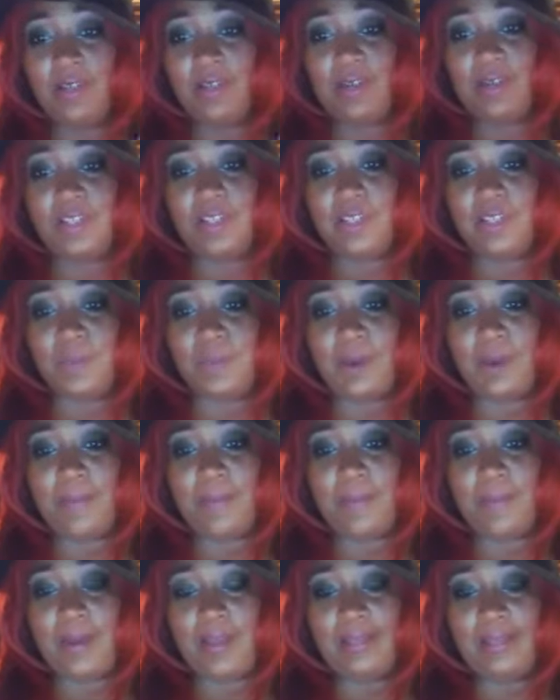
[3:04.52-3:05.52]
to, you could spray
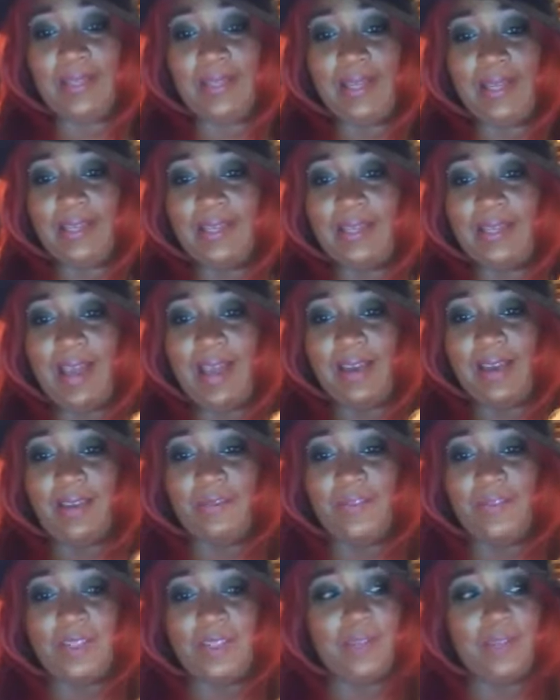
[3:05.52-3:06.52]
paint the inside
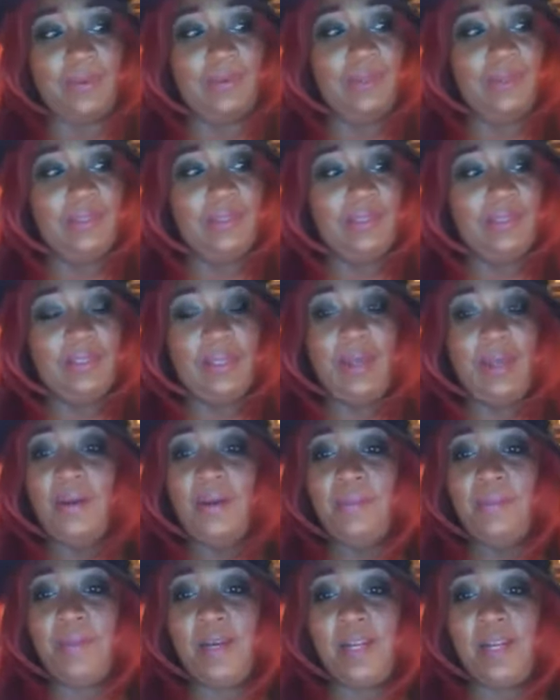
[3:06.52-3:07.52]
of it too.
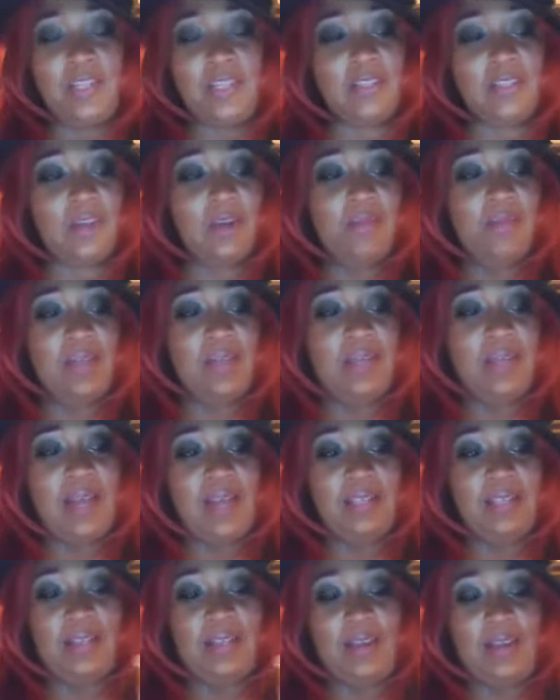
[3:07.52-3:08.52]
But it's going to be
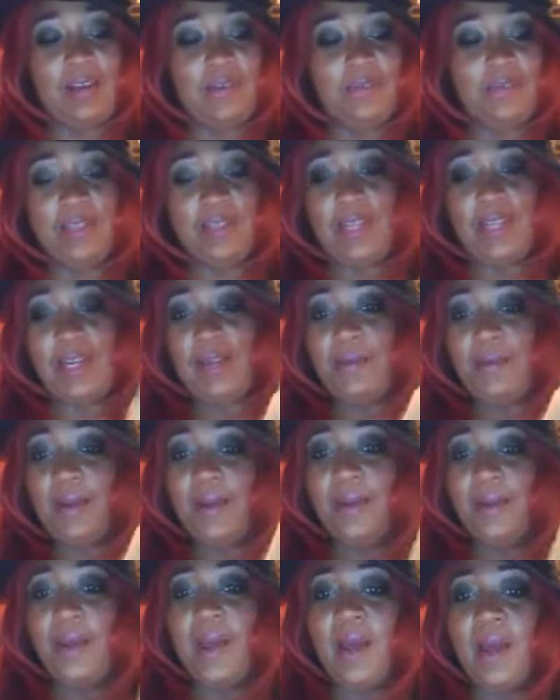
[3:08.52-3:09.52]
nice and covered anyway.
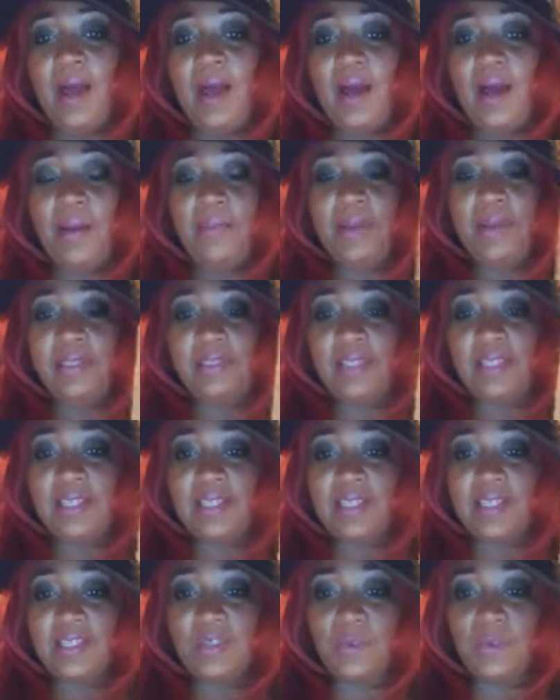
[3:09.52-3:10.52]
But
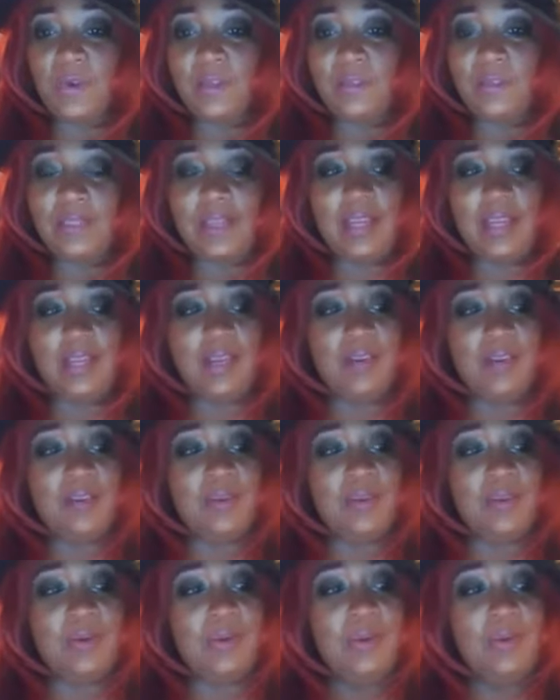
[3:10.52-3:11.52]
this is one thing you
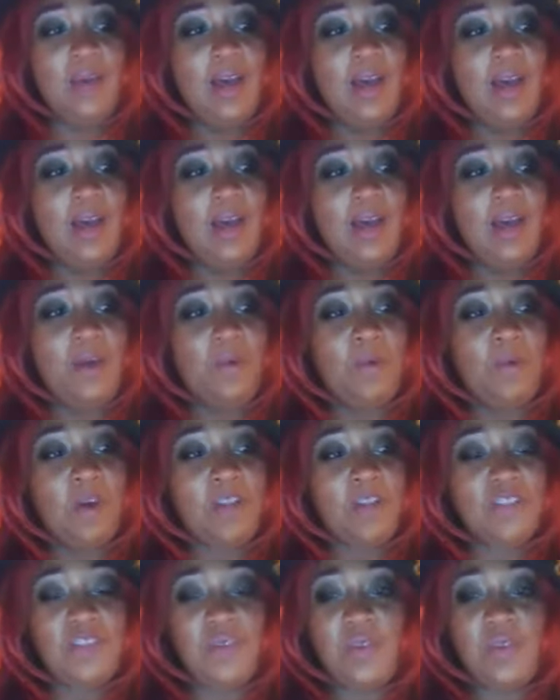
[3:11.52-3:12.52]
do.
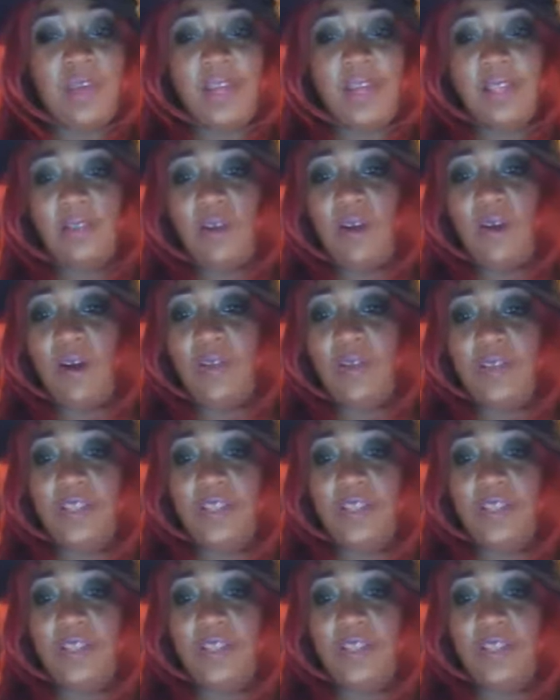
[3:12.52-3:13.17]
Once you get all